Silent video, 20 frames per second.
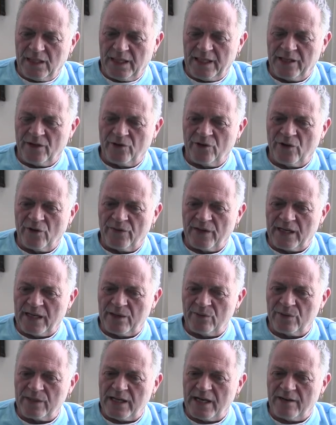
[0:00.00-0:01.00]
I don't know that
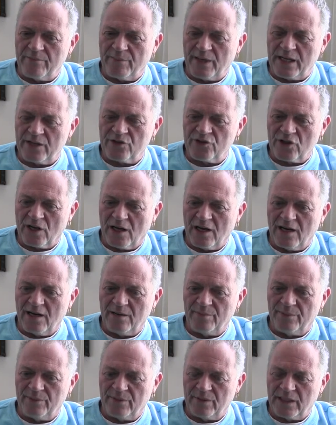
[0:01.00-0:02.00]
I would have my
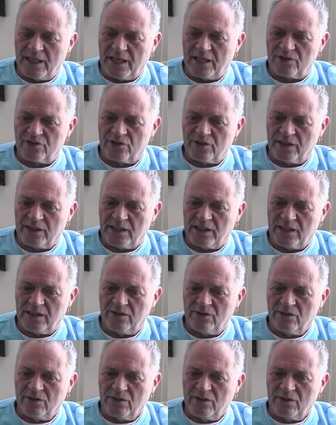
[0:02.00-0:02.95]
job actually